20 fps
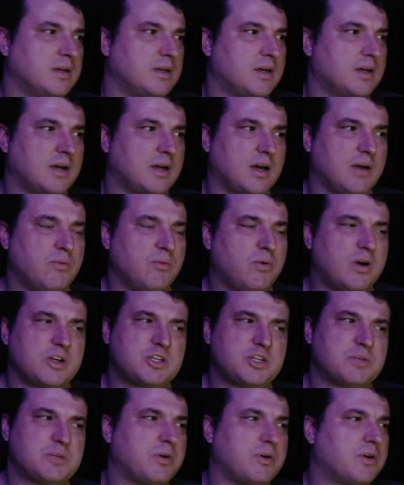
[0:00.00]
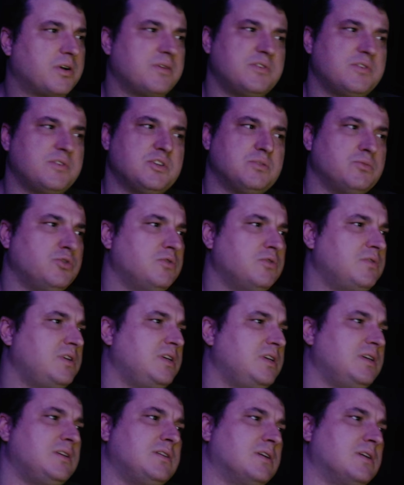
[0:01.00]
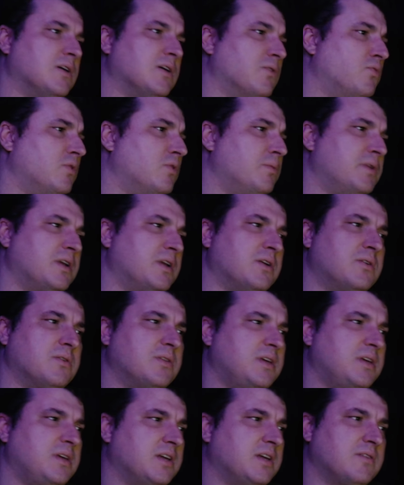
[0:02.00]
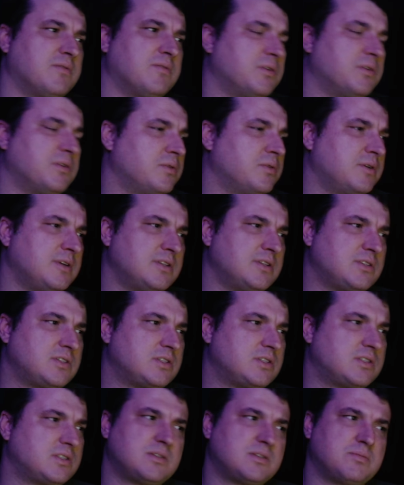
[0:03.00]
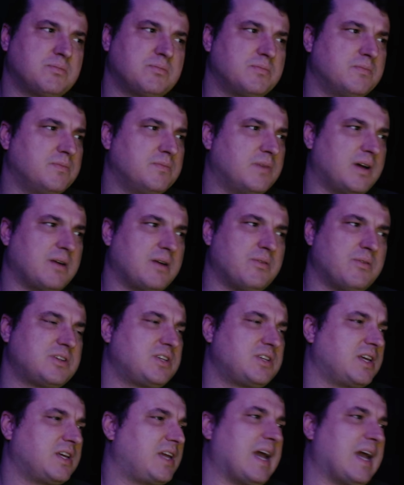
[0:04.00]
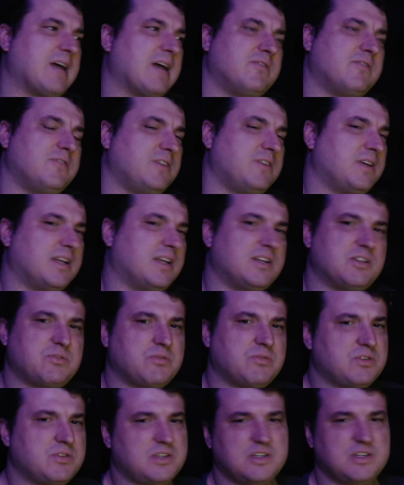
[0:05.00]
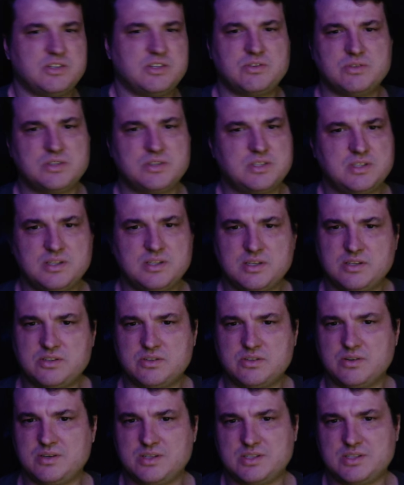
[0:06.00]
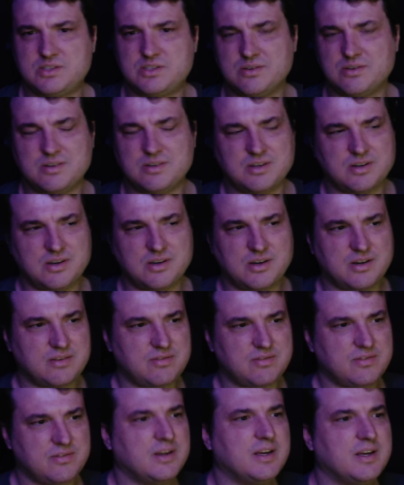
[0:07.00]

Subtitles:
I watched part of his movie, A Woman Under the Influence. I watched like half of it. I just wasn't interested, so I just turned it off.